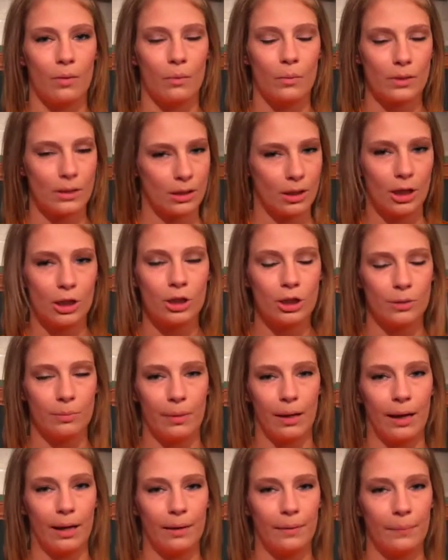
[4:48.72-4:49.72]
was touching
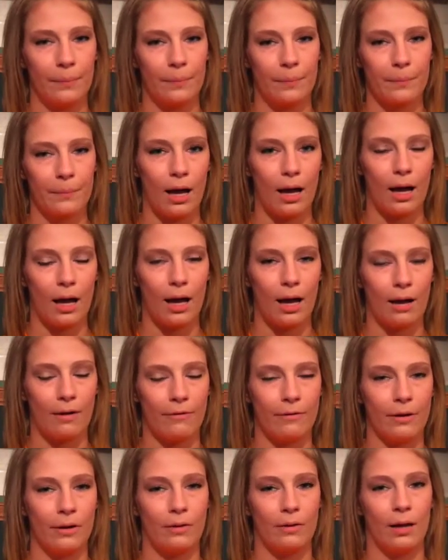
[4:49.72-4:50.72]
me. I
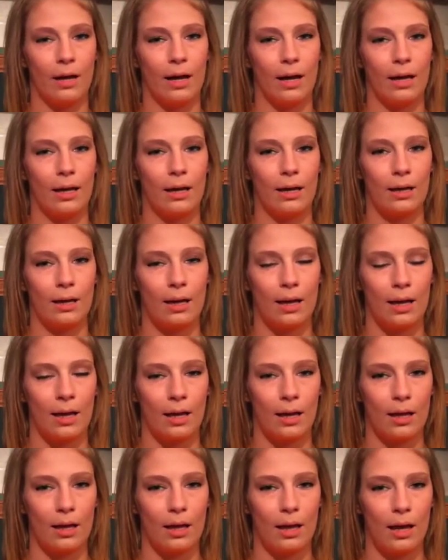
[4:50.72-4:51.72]
felt like
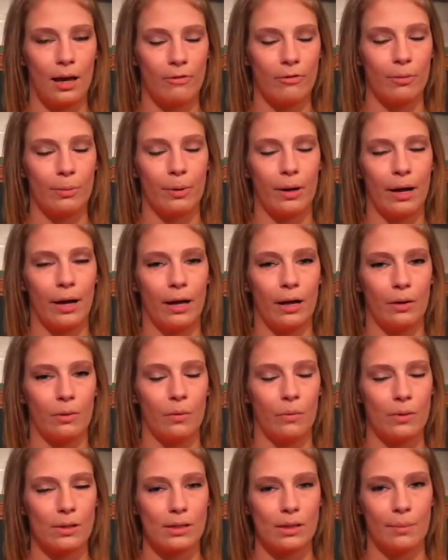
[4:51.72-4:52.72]
every prayer
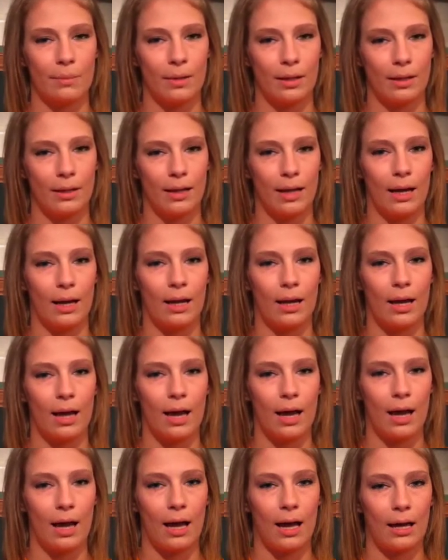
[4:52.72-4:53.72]
was something that
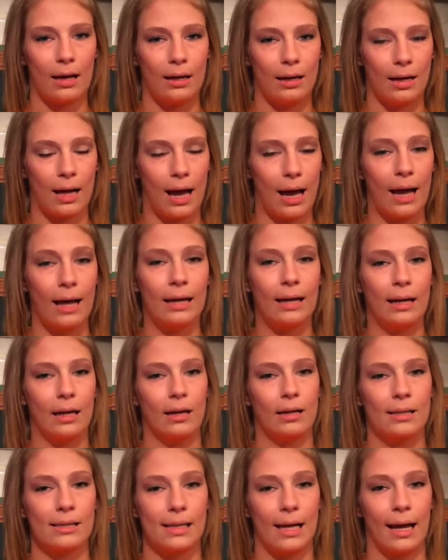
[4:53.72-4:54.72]
I
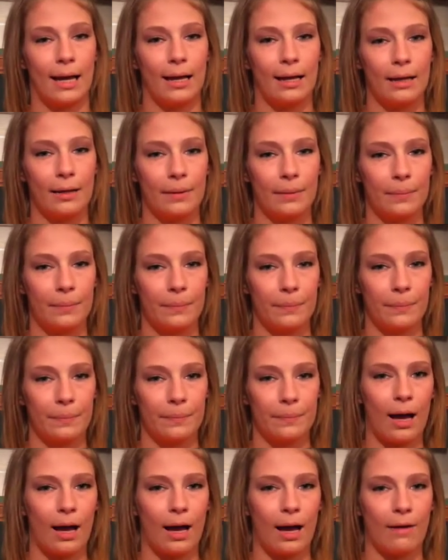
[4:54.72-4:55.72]
needed to say.
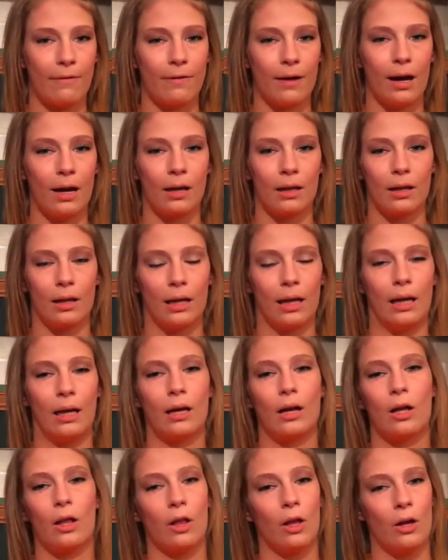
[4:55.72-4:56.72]
I finally
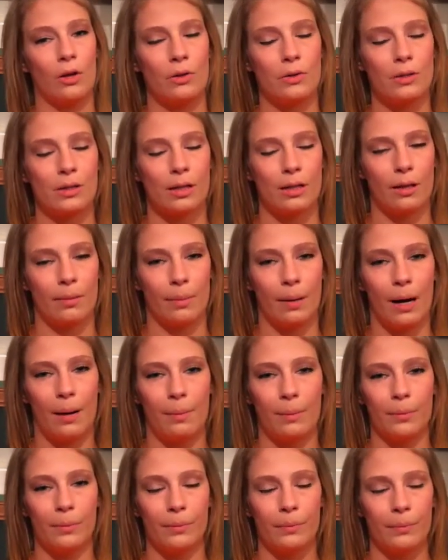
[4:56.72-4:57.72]
closed the
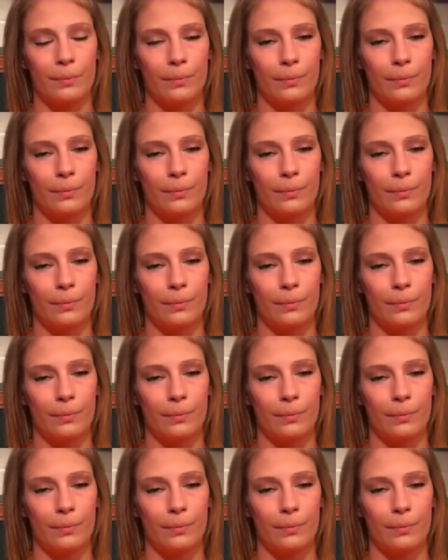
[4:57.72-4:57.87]
Bible.